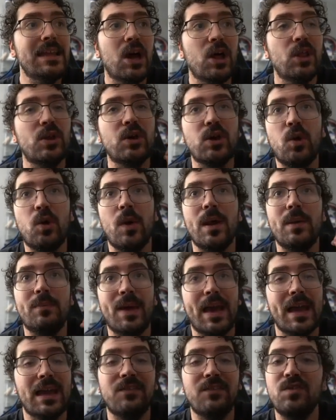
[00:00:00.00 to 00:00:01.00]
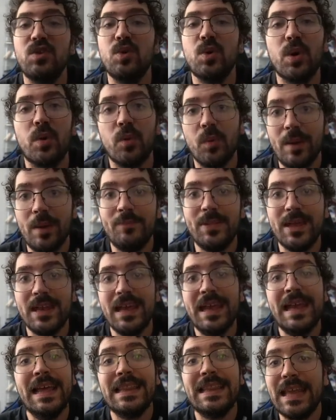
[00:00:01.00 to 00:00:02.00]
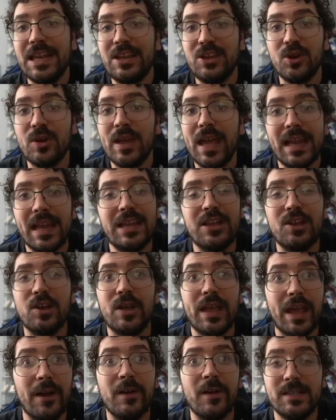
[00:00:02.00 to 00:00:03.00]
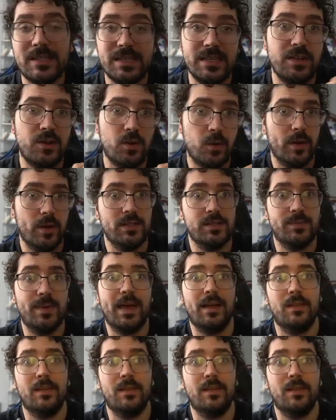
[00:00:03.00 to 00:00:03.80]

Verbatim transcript: other coin pack if you were to rip it that you're getting your guaranteed coins back